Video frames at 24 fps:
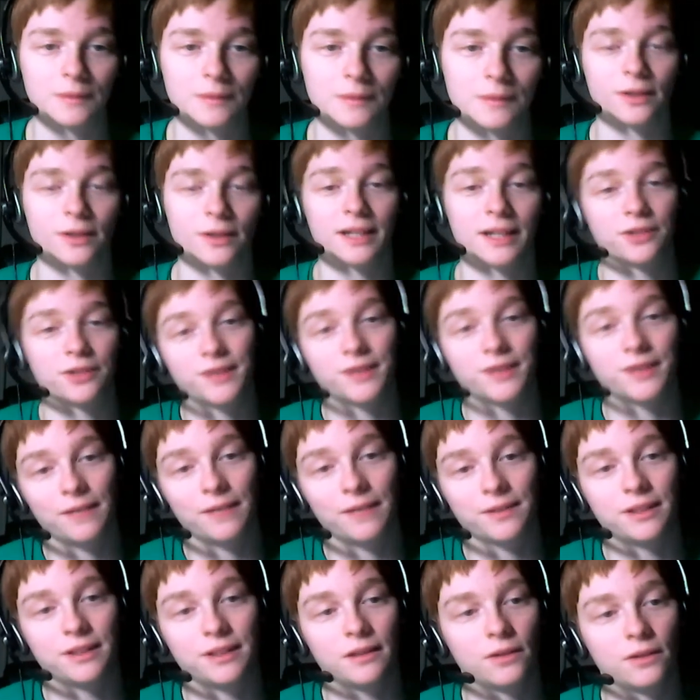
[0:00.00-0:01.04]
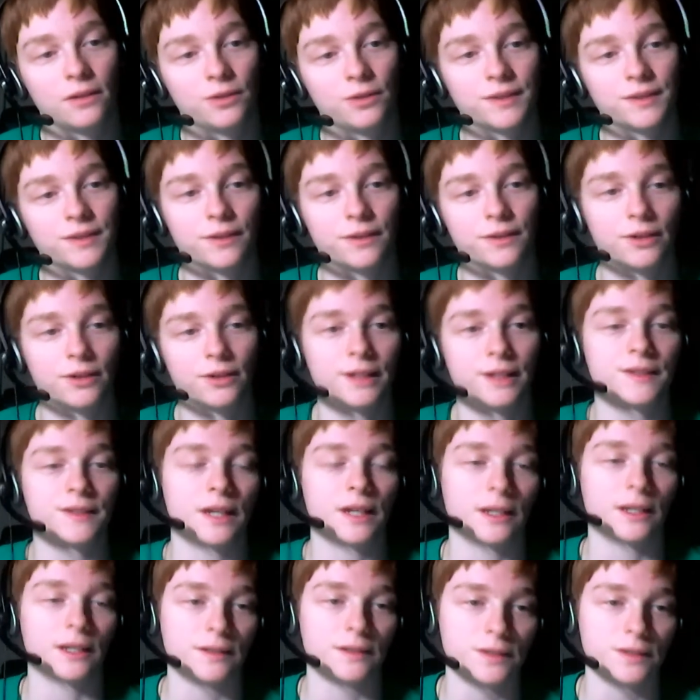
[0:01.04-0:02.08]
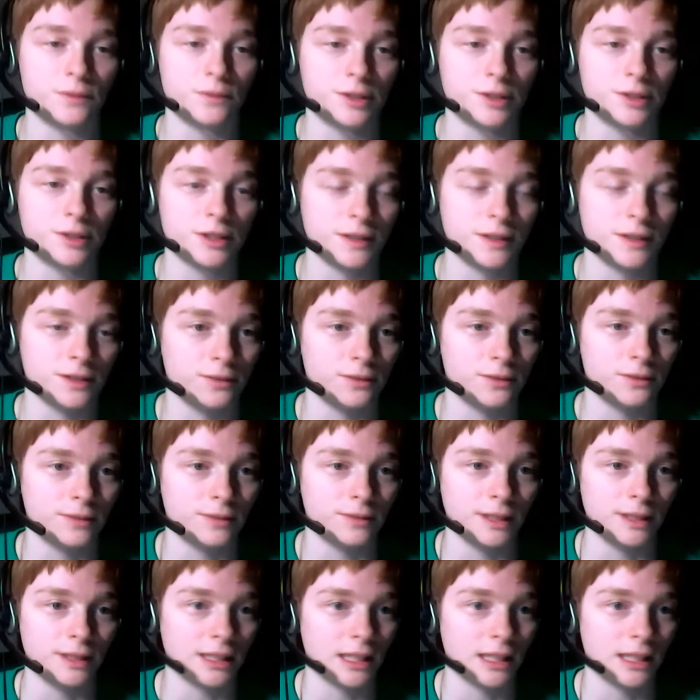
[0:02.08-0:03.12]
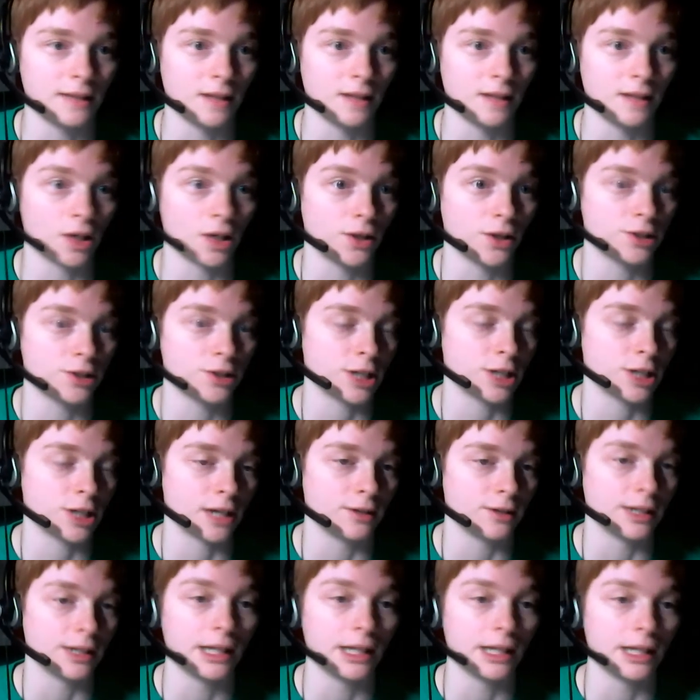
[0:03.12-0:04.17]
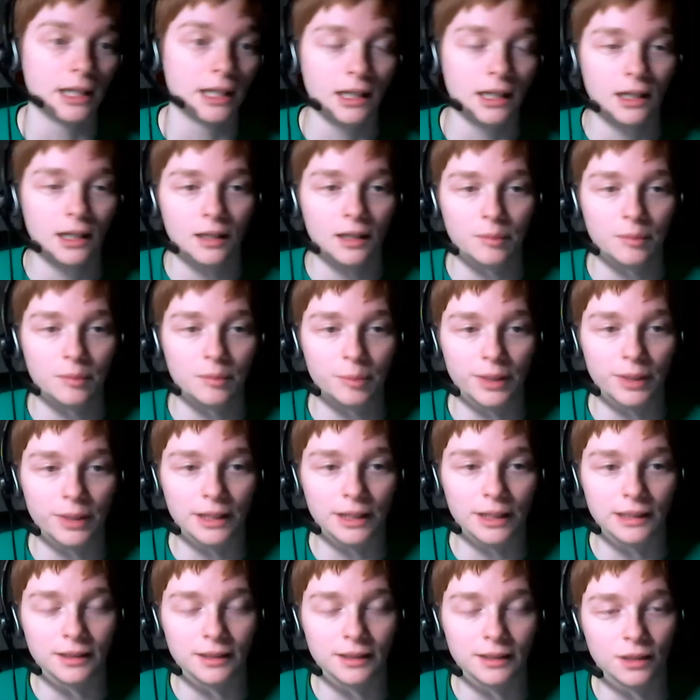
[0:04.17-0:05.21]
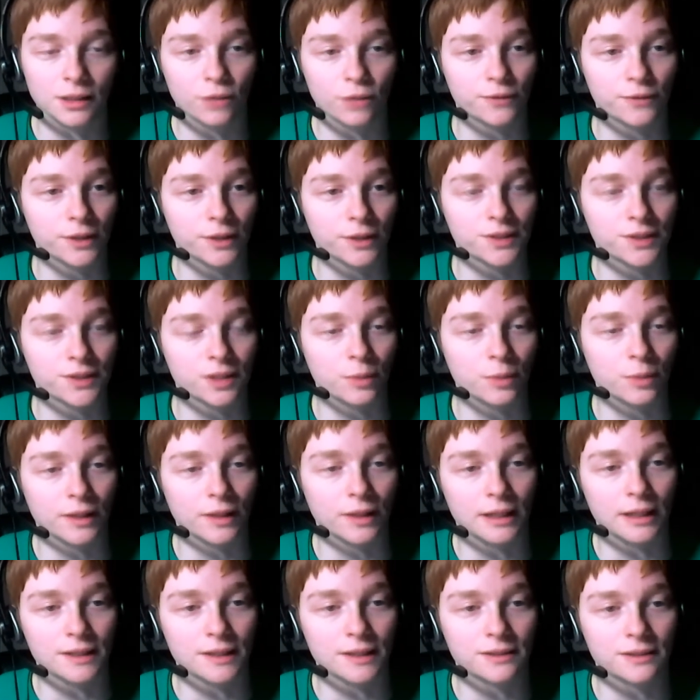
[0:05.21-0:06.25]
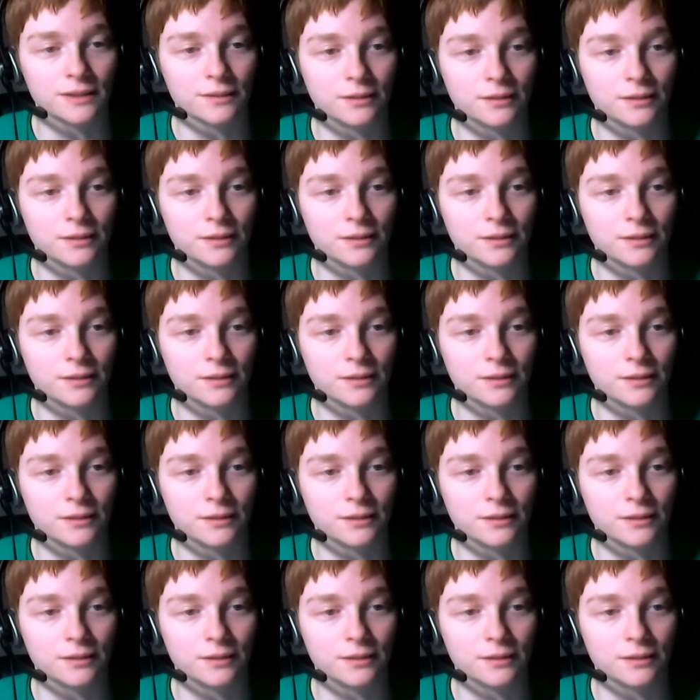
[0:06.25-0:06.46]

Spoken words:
So I can do 17 of those in 30 seconds, which isn't really anything earth-shattering, but for someone that's